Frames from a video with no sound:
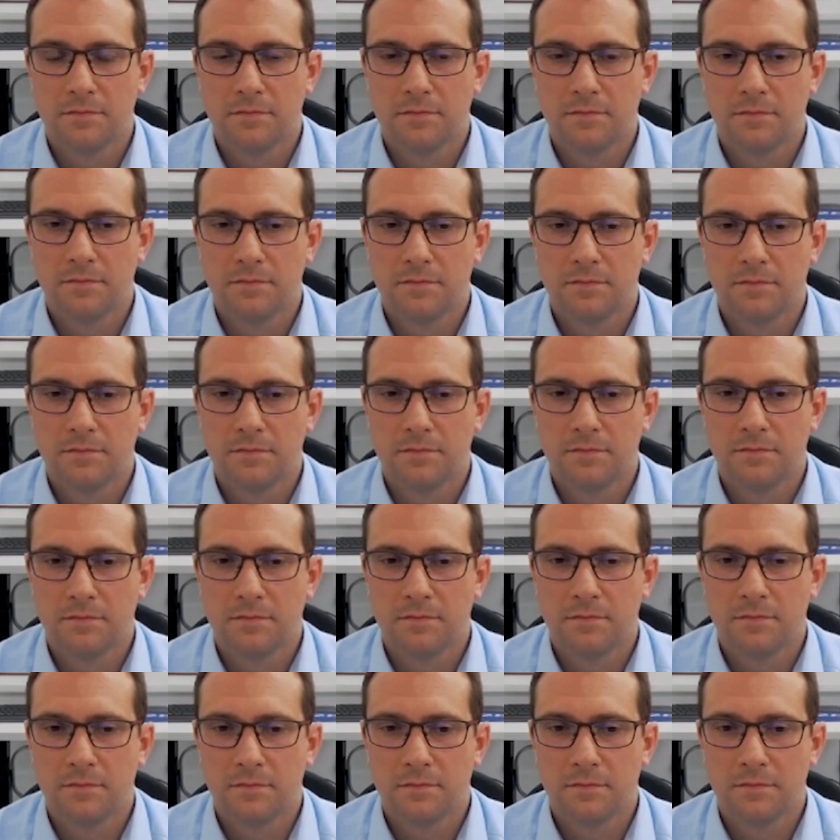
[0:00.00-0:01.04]

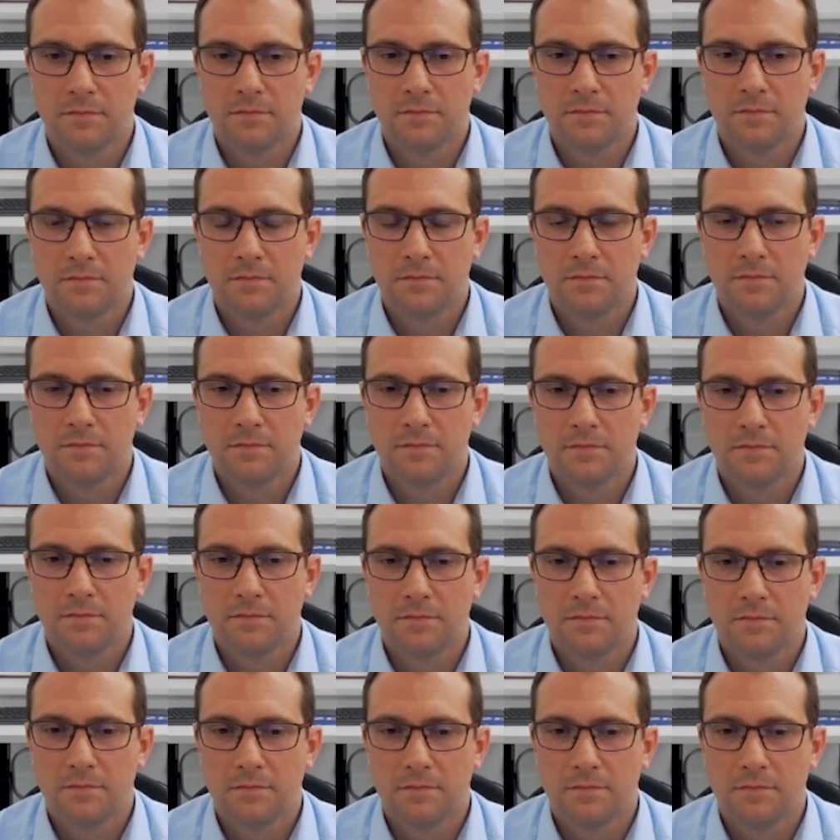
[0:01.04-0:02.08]

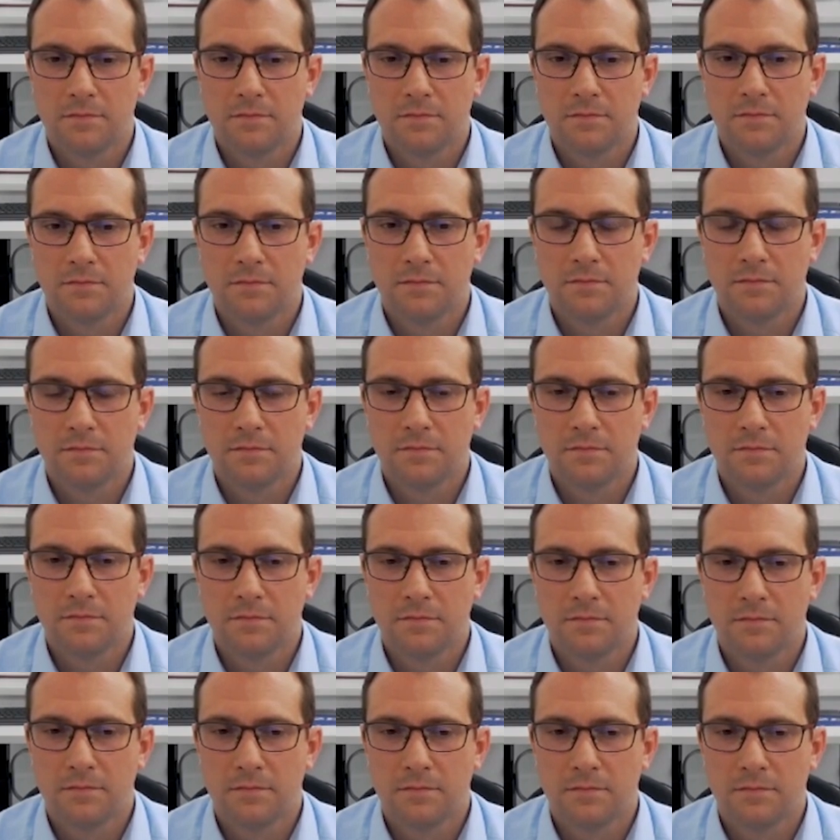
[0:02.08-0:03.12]

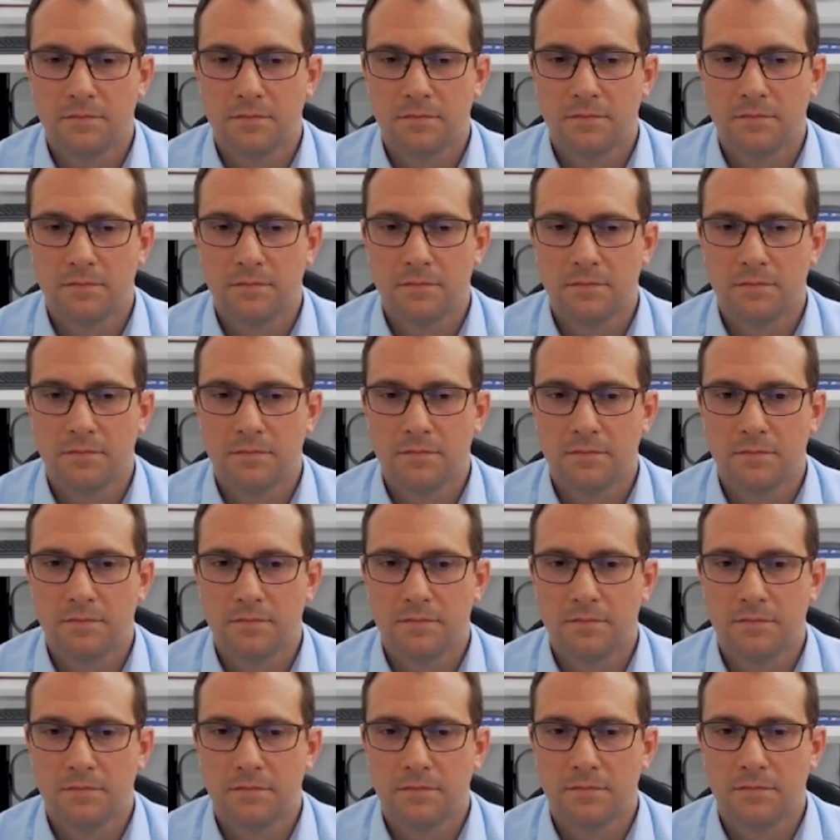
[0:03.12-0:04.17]

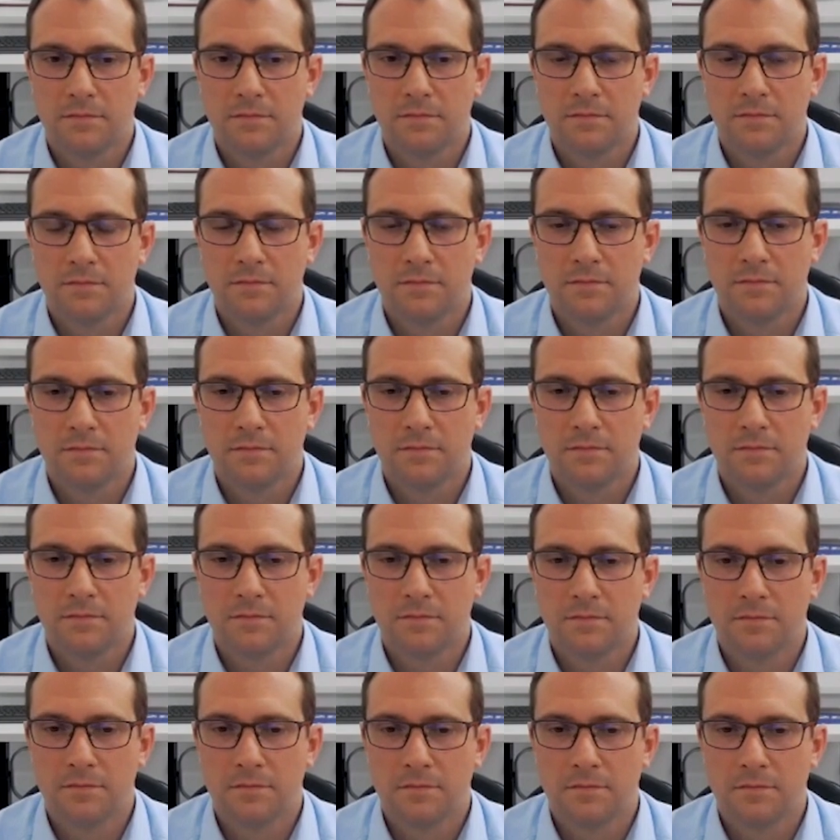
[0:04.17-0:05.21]

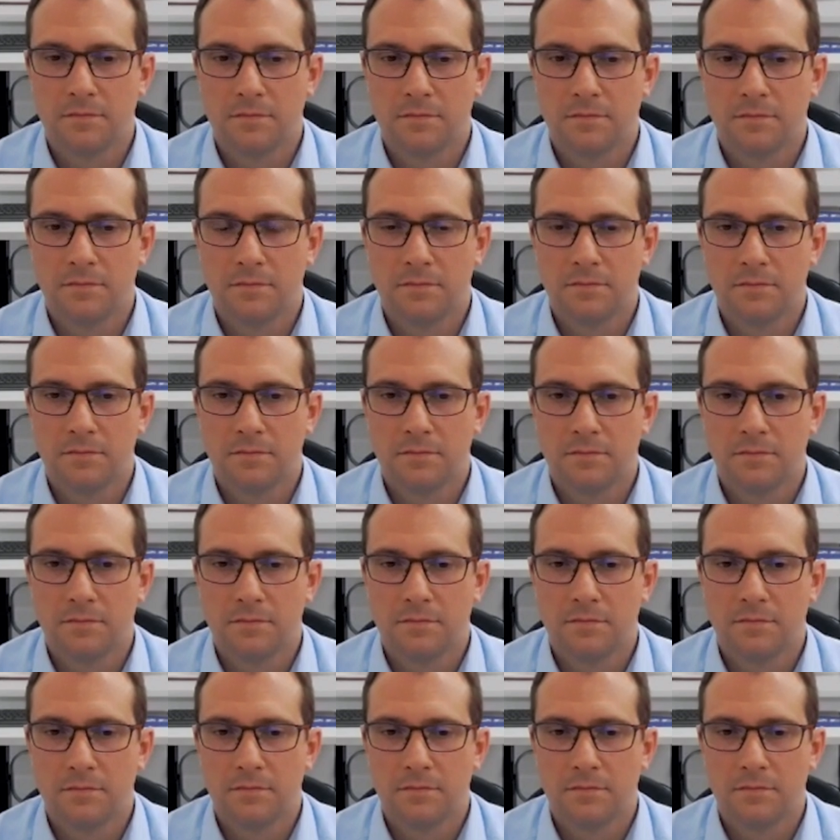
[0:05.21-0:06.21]
[no speech]